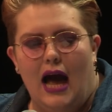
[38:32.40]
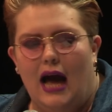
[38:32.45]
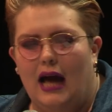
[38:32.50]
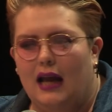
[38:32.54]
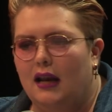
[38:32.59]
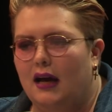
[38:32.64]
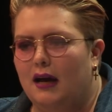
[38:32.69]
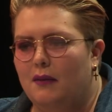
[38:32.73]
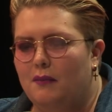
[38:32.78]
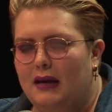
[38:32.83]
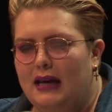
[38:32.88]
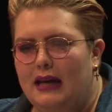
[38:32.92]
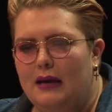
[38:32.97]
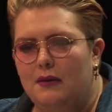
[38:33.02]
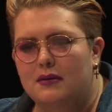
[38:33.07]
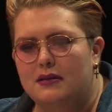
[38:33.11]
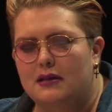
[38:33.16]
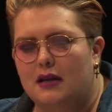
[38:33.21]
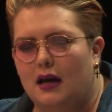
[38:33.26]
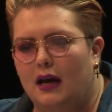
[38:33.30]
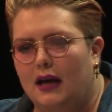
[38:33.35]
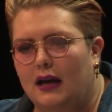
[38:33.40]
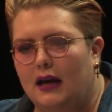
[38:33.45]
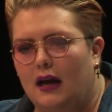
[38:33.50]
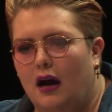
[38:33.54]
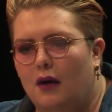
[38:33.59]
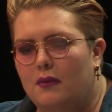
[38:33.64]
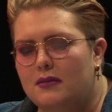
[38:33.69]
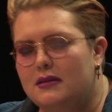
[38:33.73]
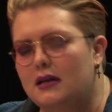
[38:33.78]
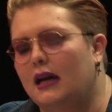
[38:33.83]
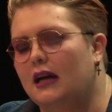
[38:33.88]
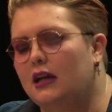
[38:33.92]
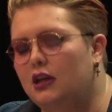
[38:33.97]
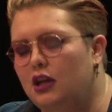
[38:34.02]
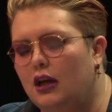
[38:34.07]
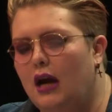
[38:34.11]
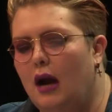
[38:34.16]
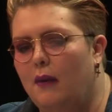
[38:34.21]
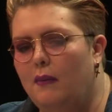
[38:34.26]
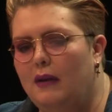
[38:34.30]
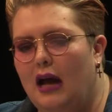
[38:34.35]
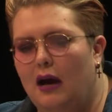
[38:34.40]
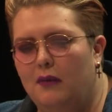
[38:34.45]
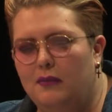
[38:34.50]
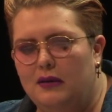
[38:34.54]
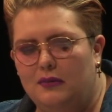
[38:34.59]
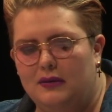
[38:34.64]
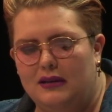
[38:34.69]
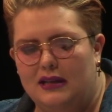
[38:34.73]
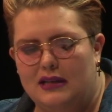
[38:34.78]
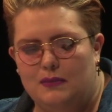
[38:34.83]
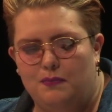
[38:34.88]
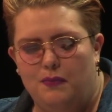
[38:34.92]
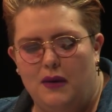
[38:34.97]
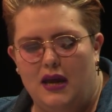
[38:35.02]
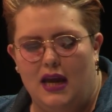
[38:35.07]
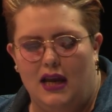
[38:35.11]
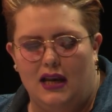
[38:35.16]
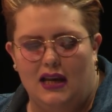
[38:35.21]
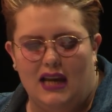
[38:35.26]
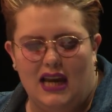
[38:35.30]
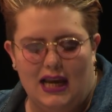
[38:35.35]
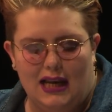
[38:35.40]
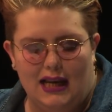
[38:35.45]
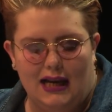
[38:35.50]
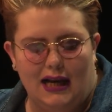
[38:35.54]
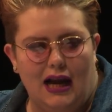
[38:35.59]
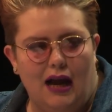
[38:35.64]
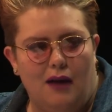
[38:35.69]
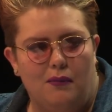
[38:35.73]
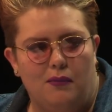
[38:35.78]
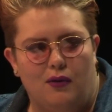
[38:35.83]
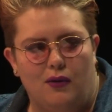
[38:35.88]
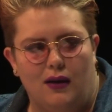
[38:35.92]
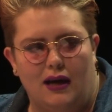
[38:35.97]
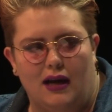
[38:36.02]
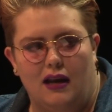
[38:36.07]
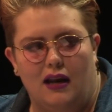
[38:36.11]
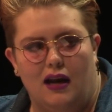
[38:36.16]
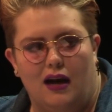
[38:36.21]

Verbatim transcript: and um, he was like, I was like, can you come and help me with this bin? He didn't come quick